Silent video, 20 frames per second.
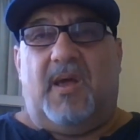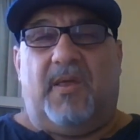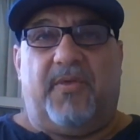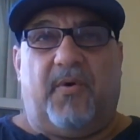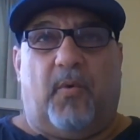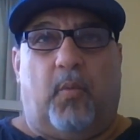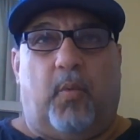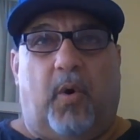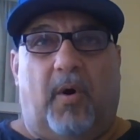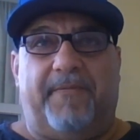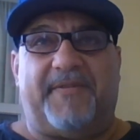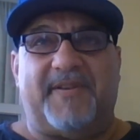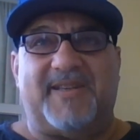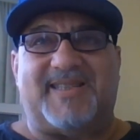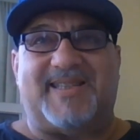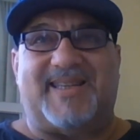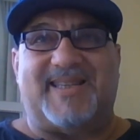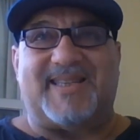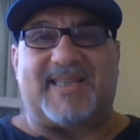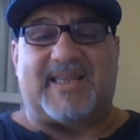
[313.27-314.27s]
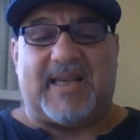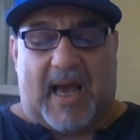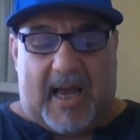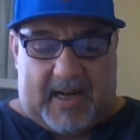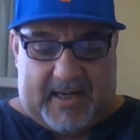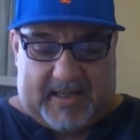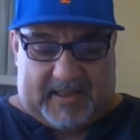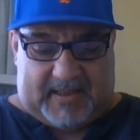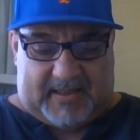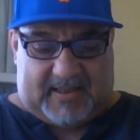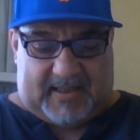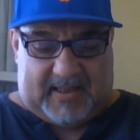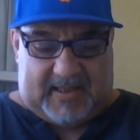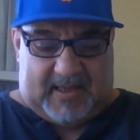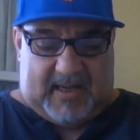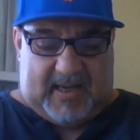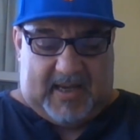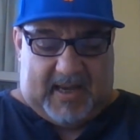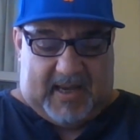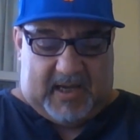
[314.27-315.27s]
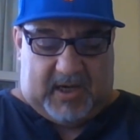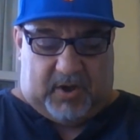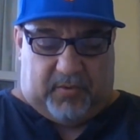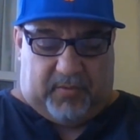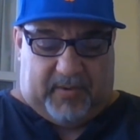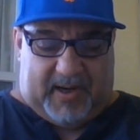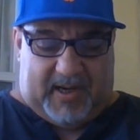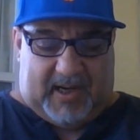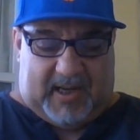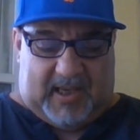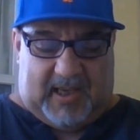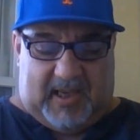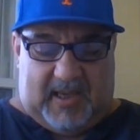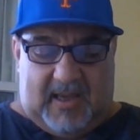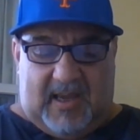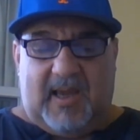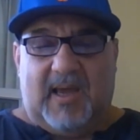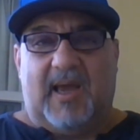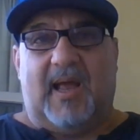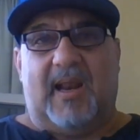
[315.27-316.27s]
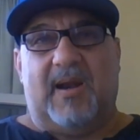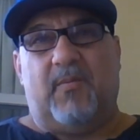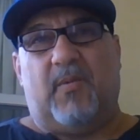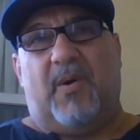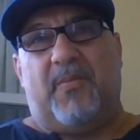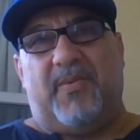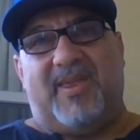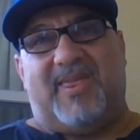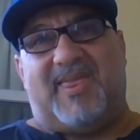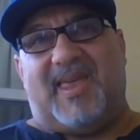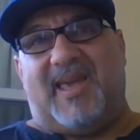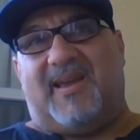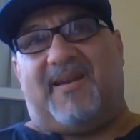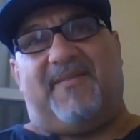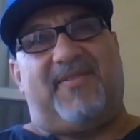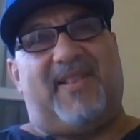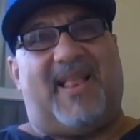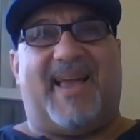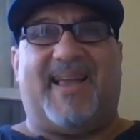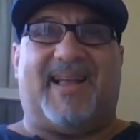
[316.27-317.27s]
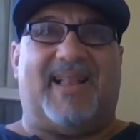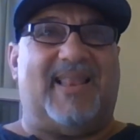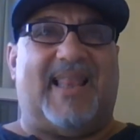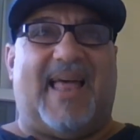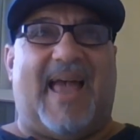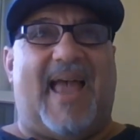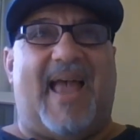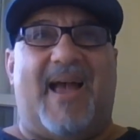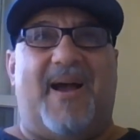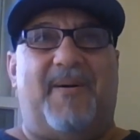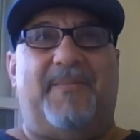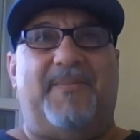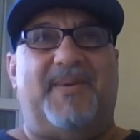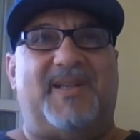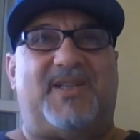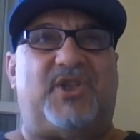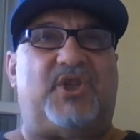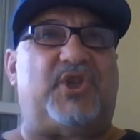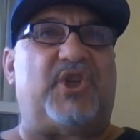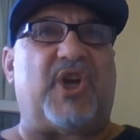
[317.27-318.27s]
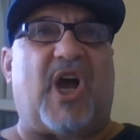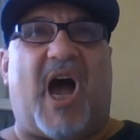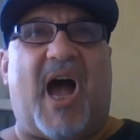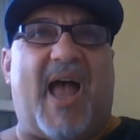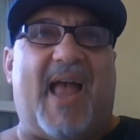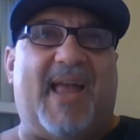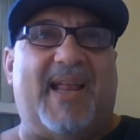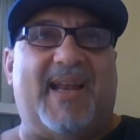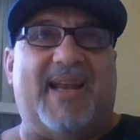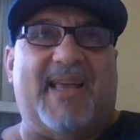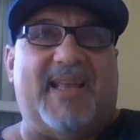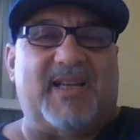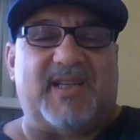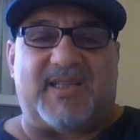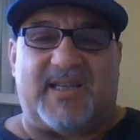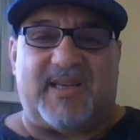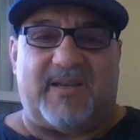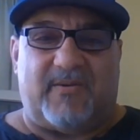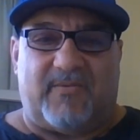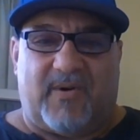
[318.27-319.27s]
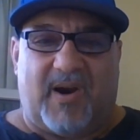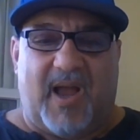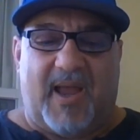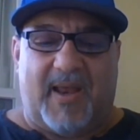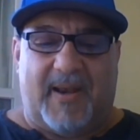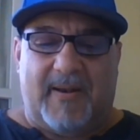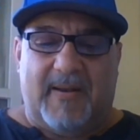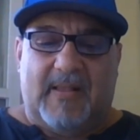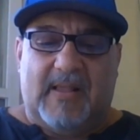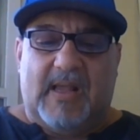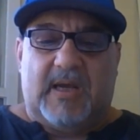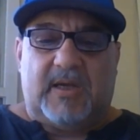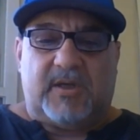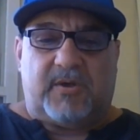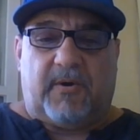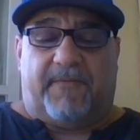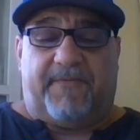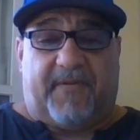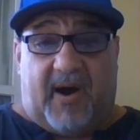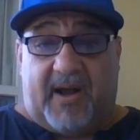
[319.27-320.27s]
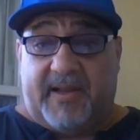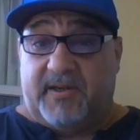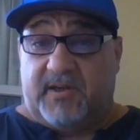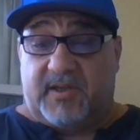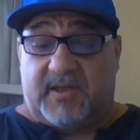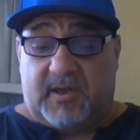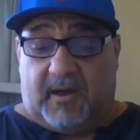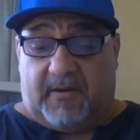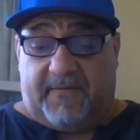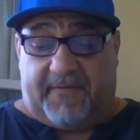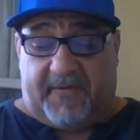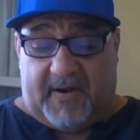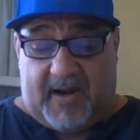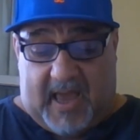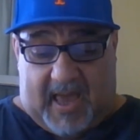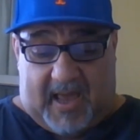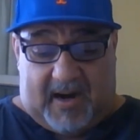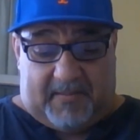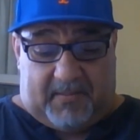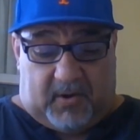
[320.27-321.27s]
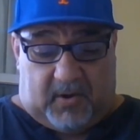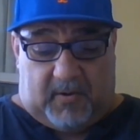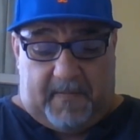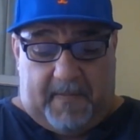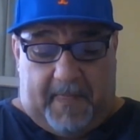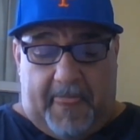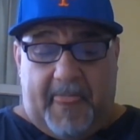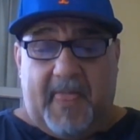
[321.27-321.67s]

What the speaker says: The wolf is dishonest and greedy. And when we think of like a lamb, it's shy and innocent, right? So find yourself an animal